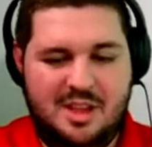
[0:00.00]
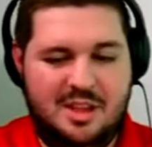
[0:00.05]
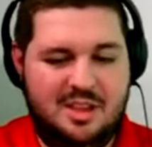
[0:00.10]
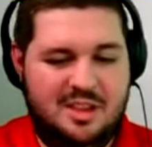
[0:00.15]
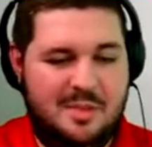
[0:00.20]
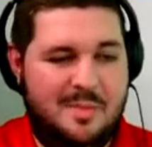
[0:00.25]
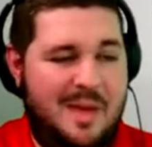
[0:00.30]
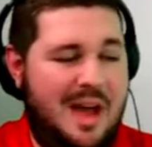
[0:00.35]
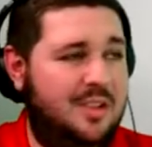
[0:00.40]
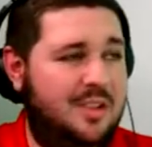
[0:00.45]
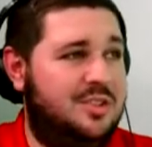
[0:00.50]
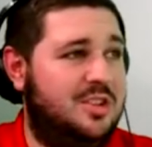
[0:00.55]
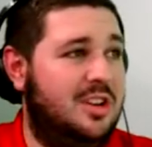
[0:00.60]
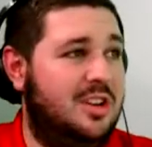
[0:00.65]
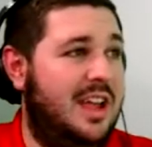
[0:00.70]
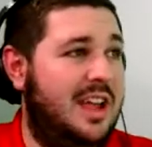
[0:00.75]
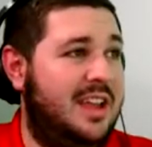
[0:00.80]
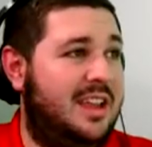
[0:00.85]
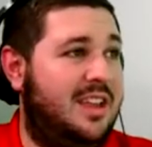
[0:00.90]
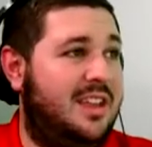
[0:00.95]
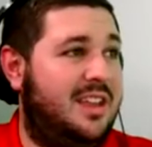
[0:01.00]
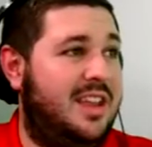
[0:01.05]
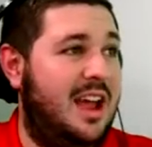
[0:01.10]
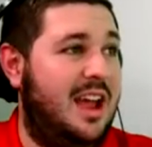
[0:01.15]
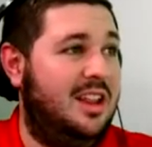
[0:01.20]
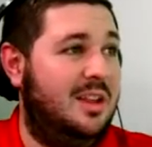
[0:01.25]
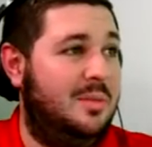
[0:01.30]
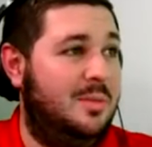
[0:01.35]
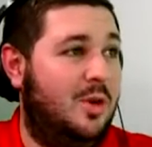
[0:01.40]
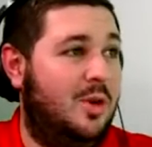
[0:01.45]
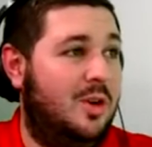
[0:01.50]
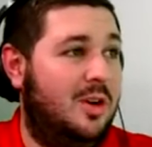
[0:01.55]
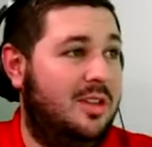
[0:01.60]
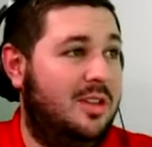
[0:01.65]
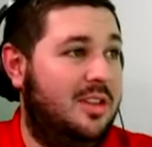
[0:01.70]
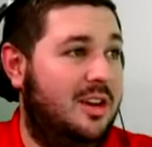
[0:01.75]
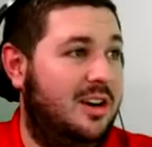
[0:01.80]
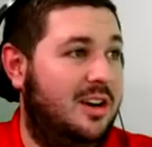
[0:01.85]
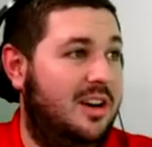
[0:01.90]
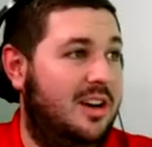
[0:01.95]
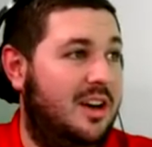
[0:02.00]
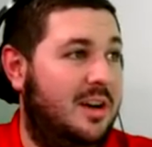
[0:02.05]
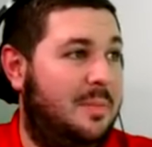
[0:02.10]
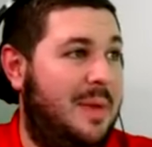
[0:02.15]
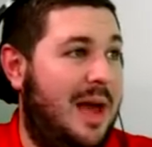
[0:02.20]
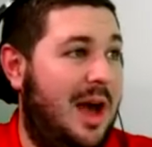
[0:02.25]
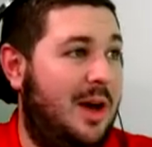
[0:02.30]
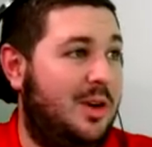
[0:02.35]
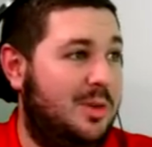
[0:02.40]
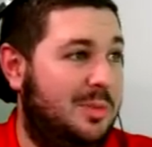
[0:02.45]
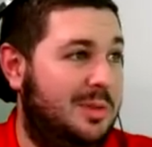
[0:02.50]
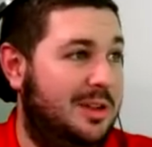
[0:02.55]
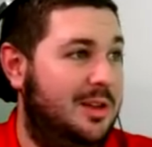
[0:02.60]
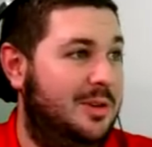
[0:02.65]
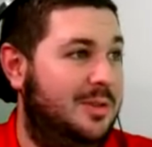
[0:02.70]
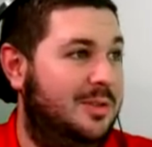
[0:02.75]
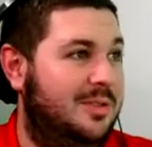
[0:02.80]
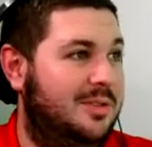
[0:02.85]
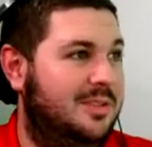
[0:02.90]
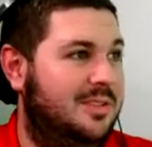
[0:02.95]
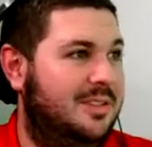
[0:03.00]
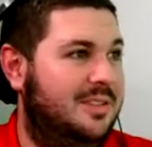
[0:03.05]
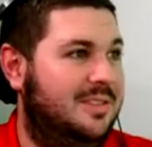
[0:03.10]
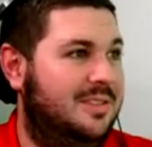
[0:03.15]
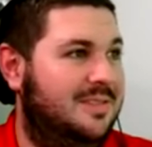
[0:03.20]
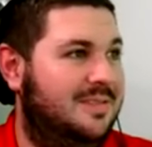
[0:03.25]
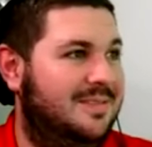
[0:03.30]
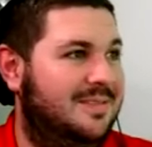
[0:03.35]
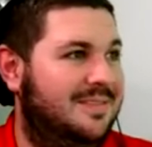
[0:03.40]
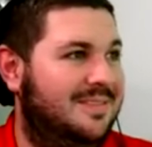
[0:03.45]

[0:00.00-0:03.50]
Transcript: uh, the we, mountains are like Kellen Moore. They're uh, powder blue. Powder.